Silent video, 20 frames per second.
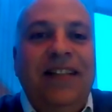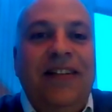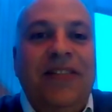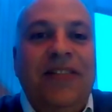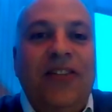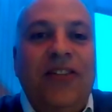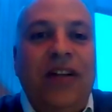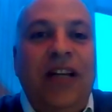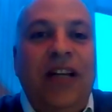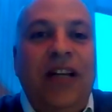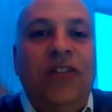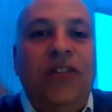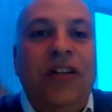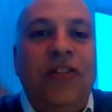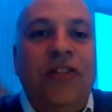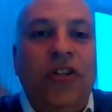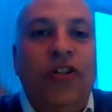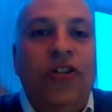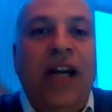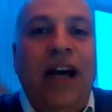So
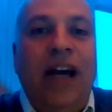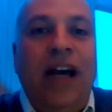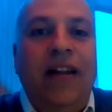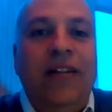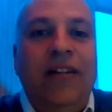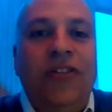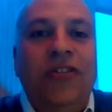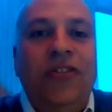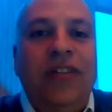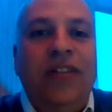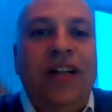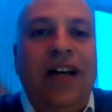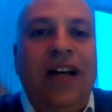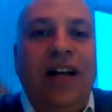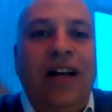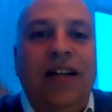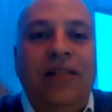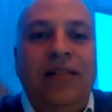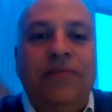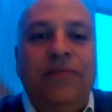it's a challenge,
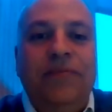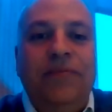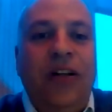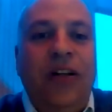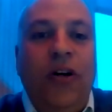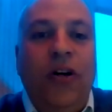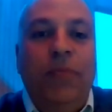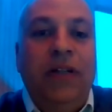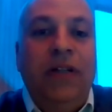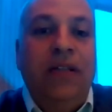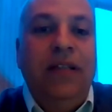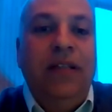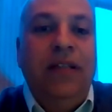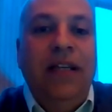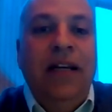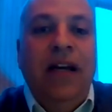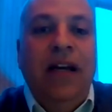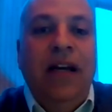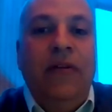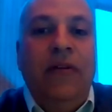but
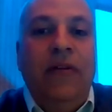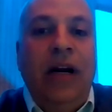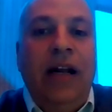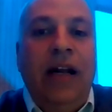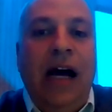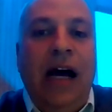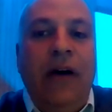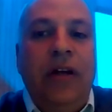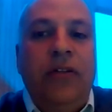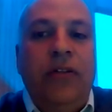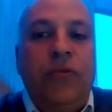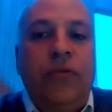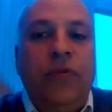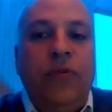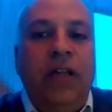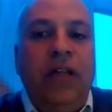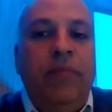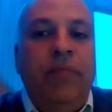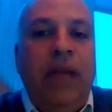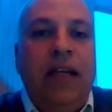right now it's
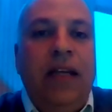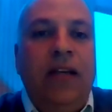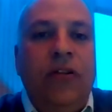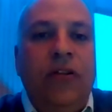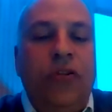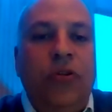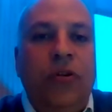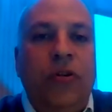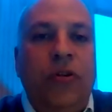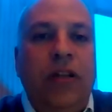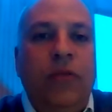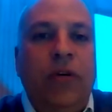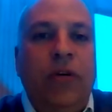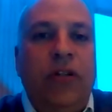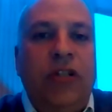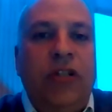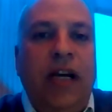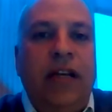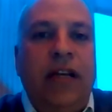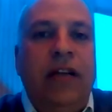really making sure that we're
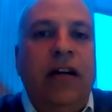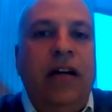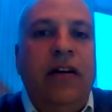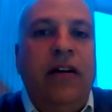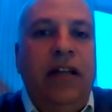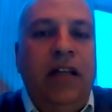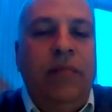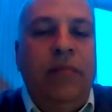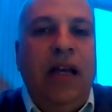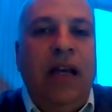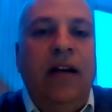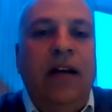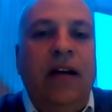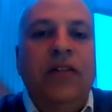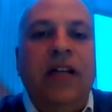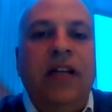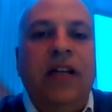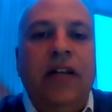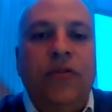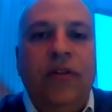checking our emails,
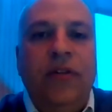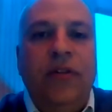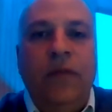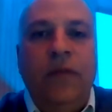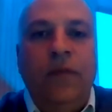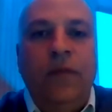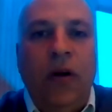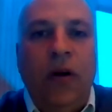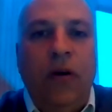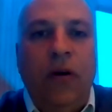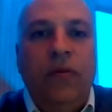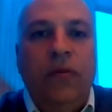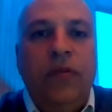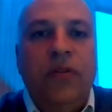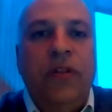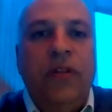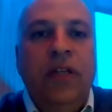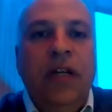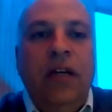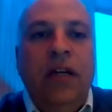answering the phones,
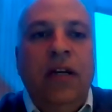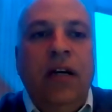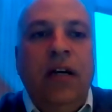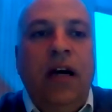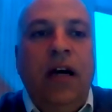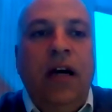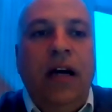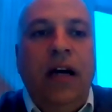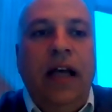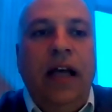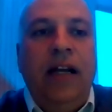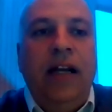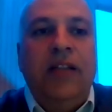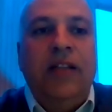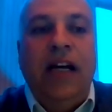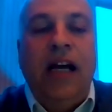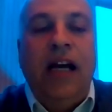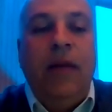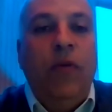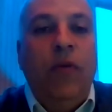
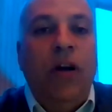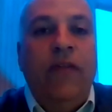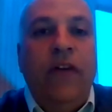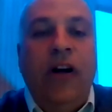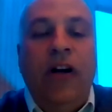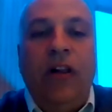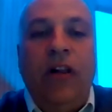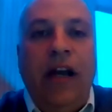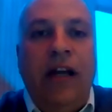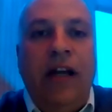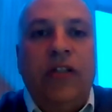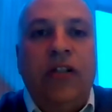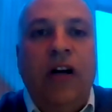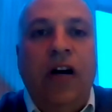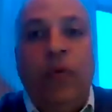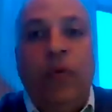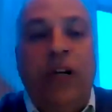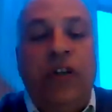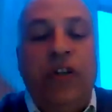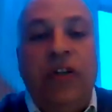anytime one of our clients
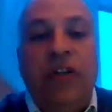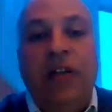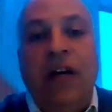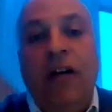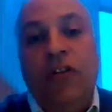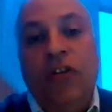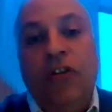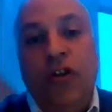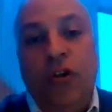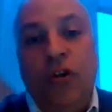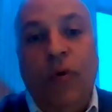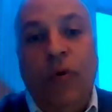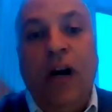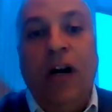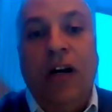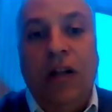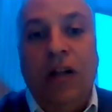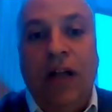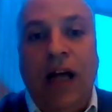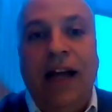calls. But I've been reaching out
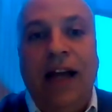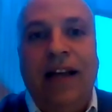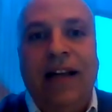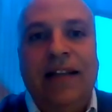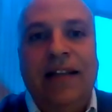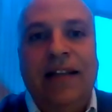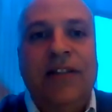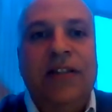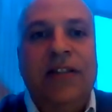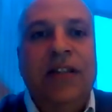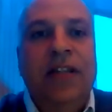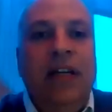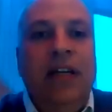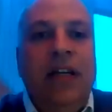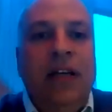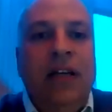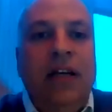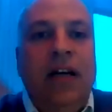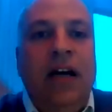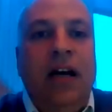to our clients,
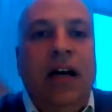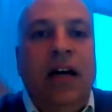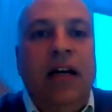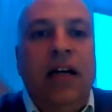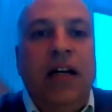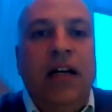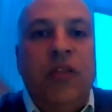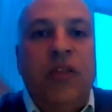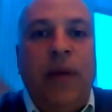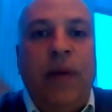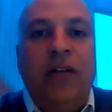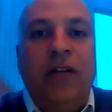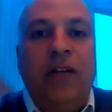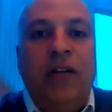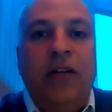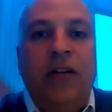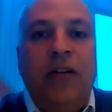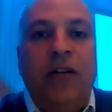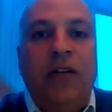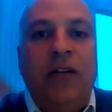
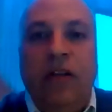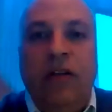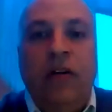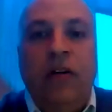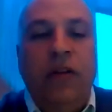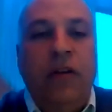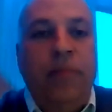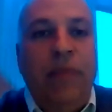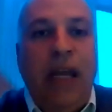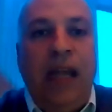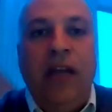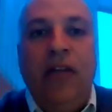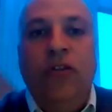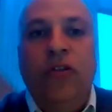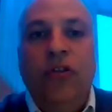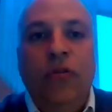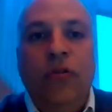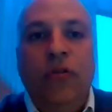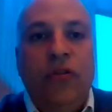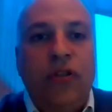especially, the May,
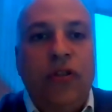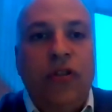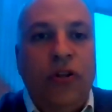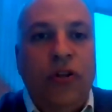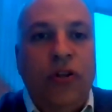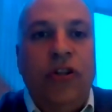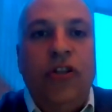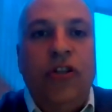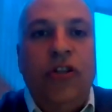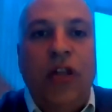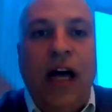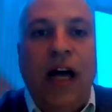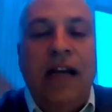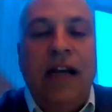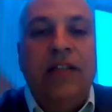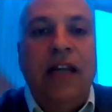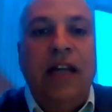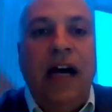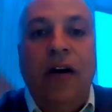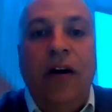Junes, and early
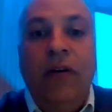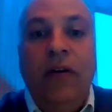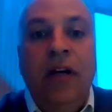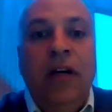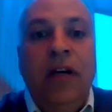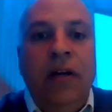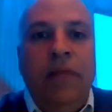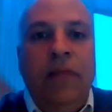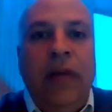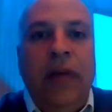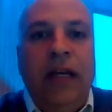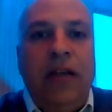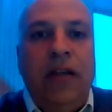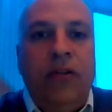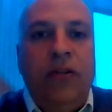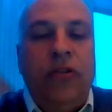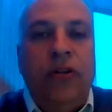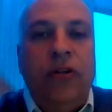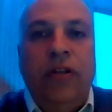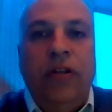Julys now, making
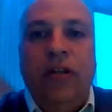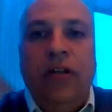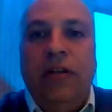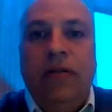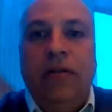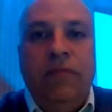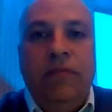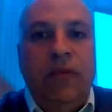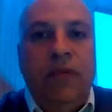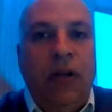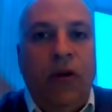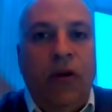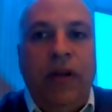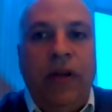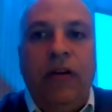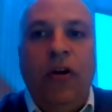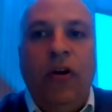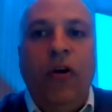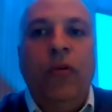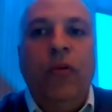sure that, they
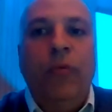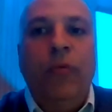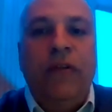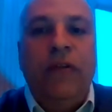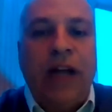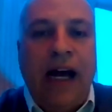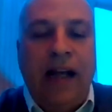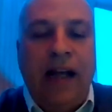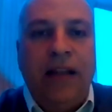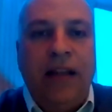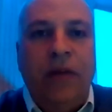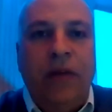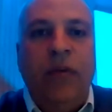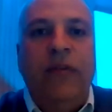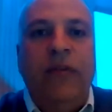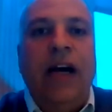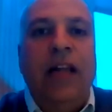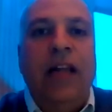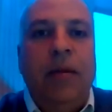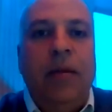know that we've got them
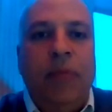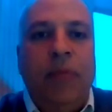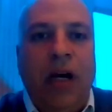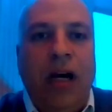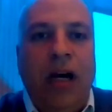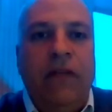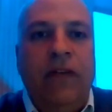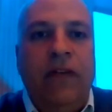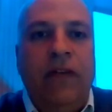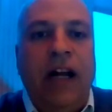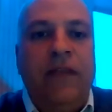covered.